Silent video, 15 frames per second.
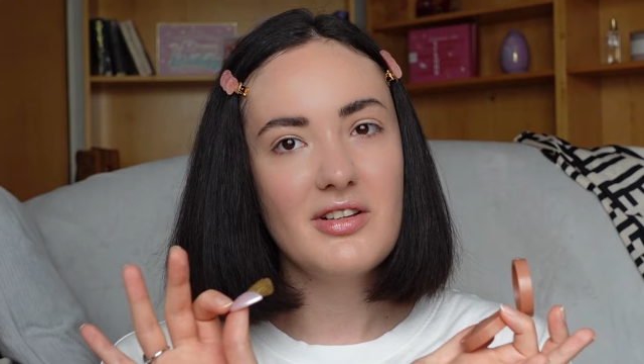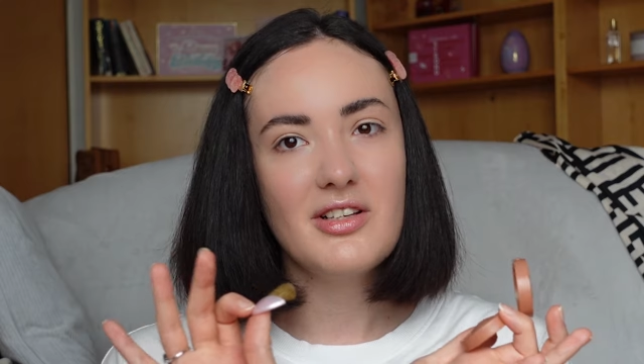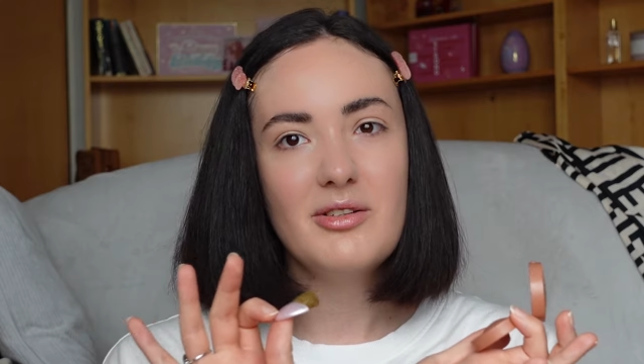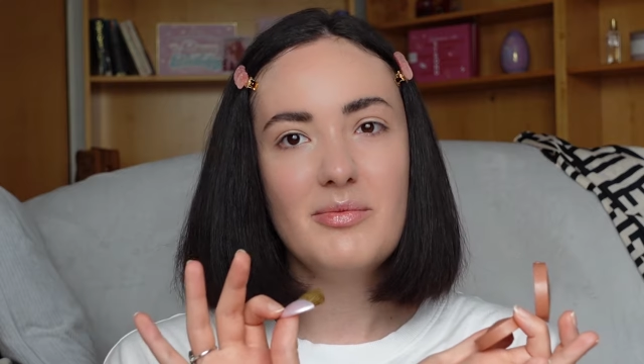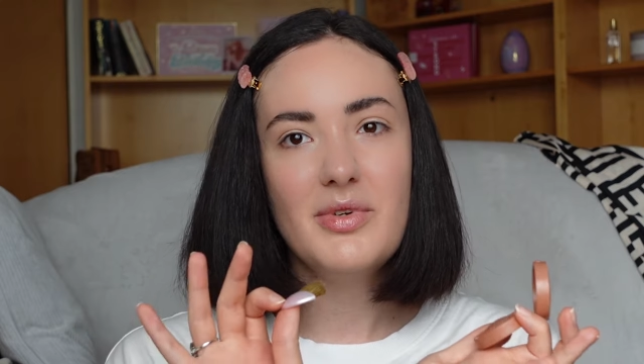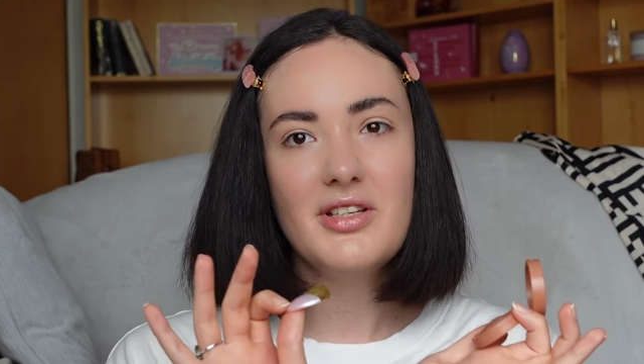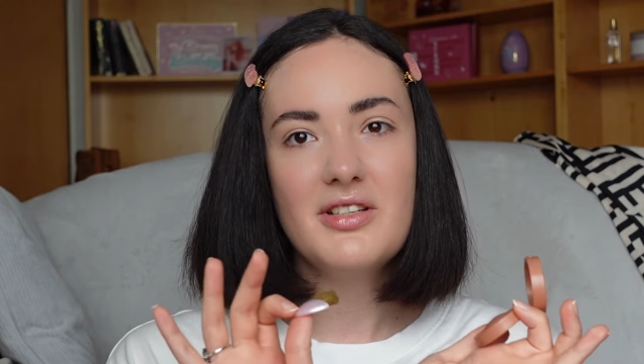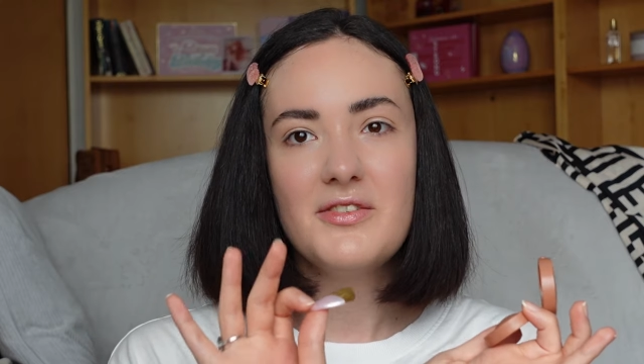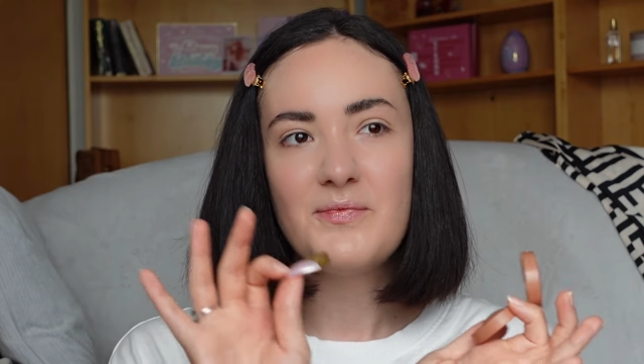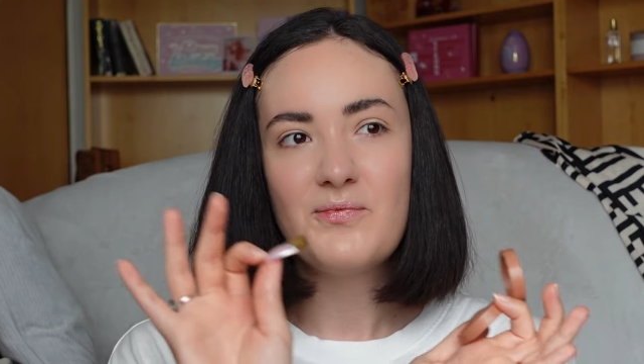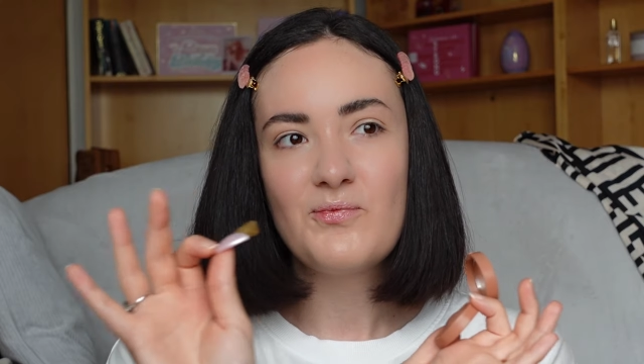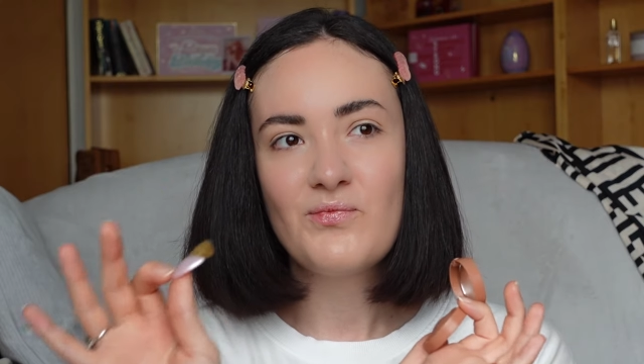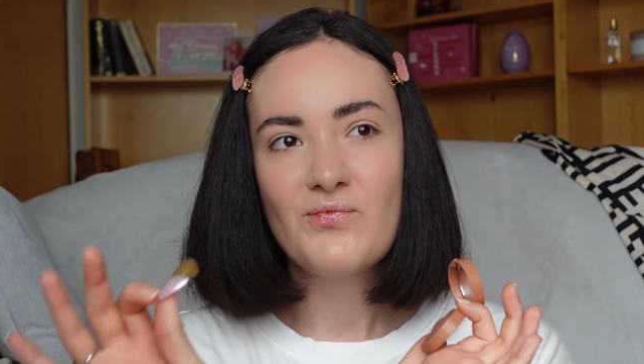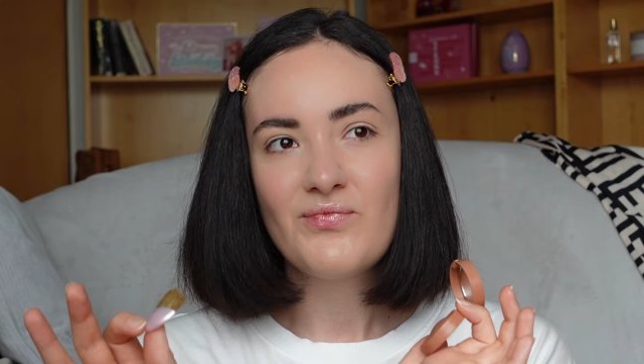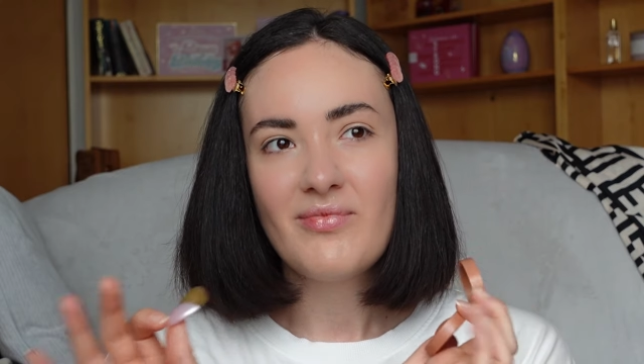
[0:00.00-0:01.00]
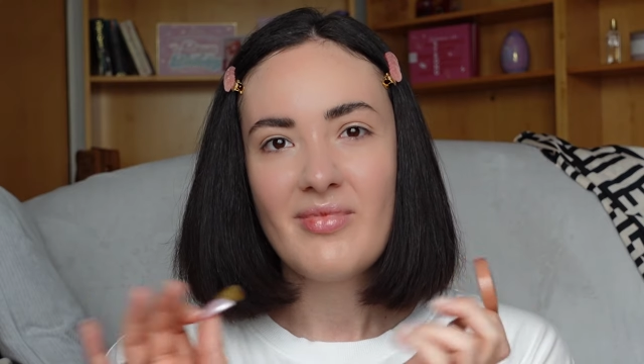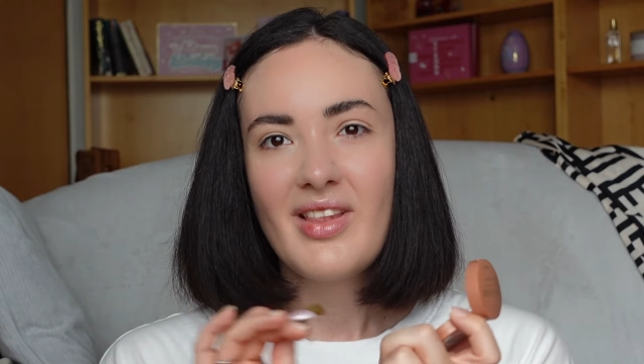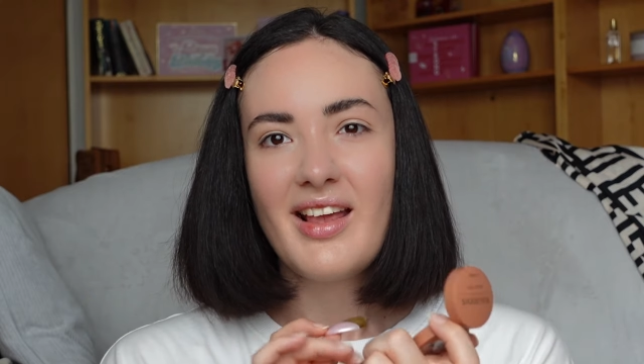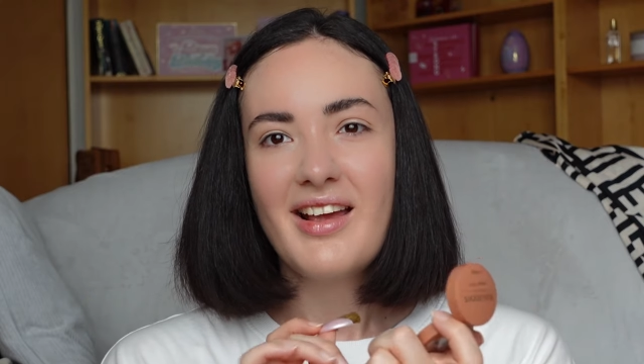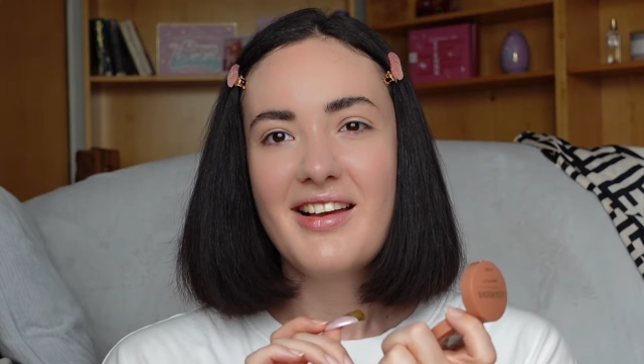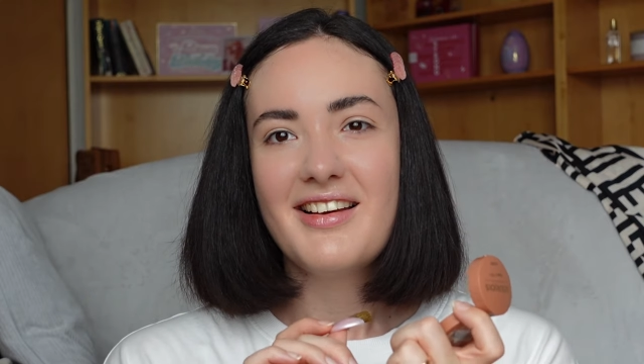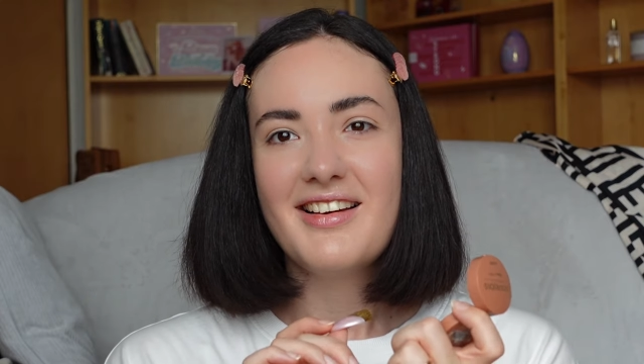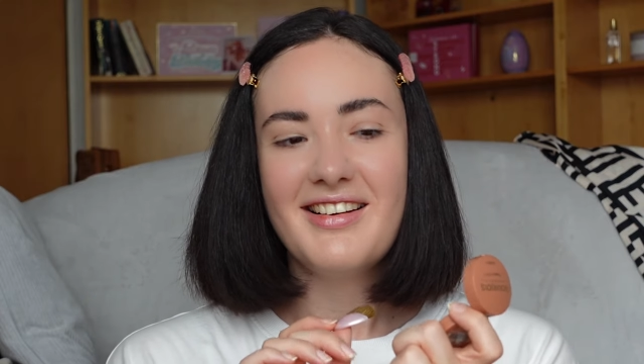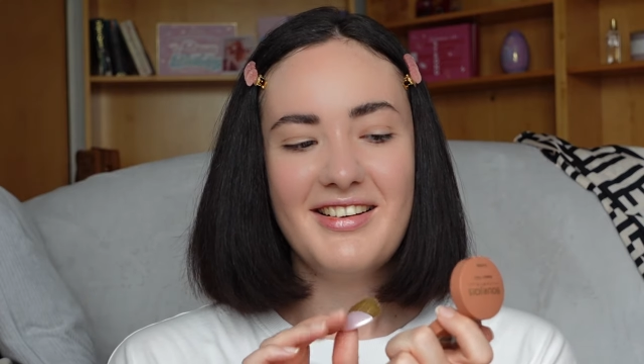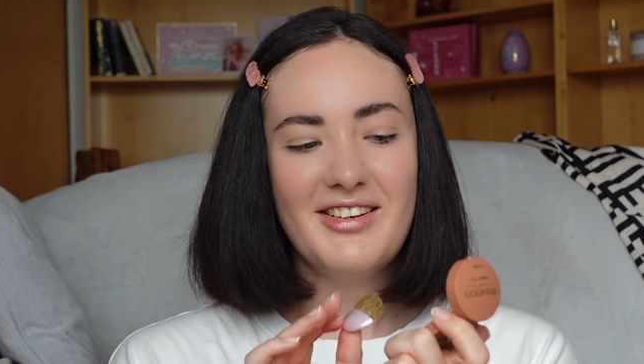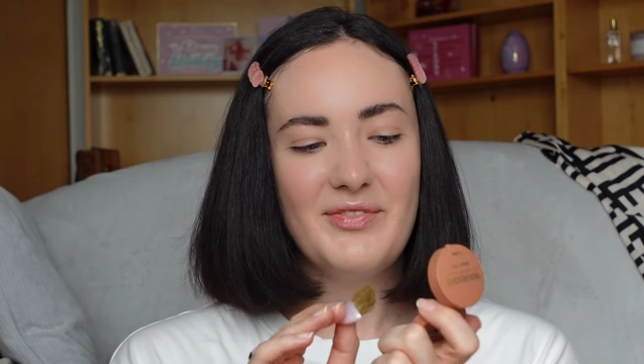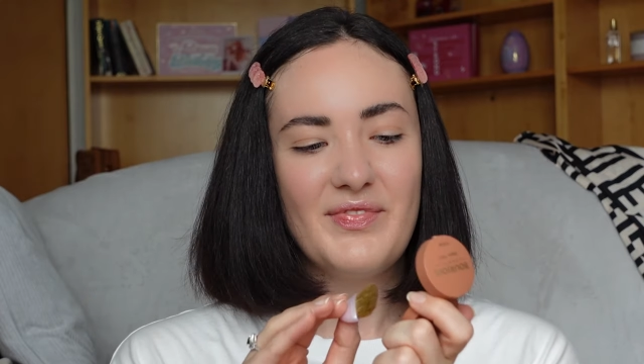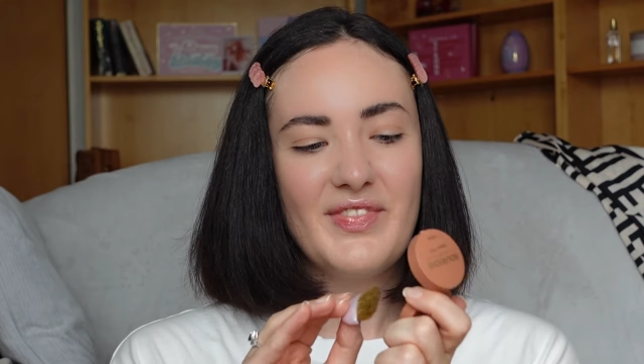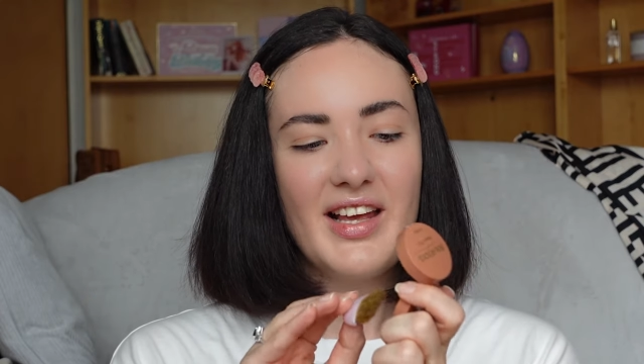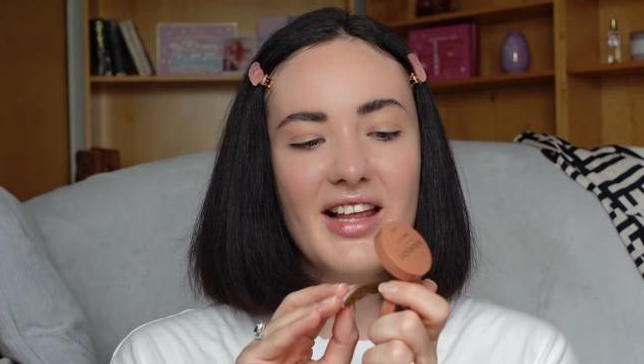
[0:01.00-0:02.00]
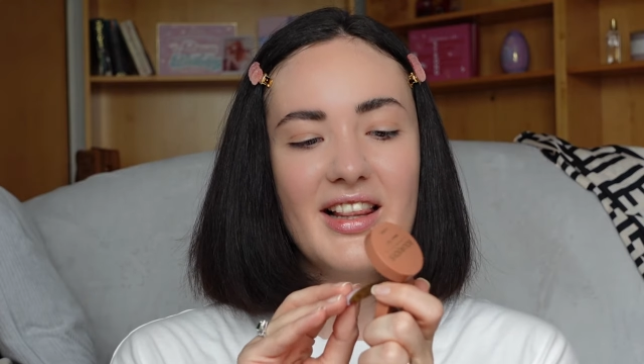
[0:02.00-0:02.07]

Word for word: little bit um,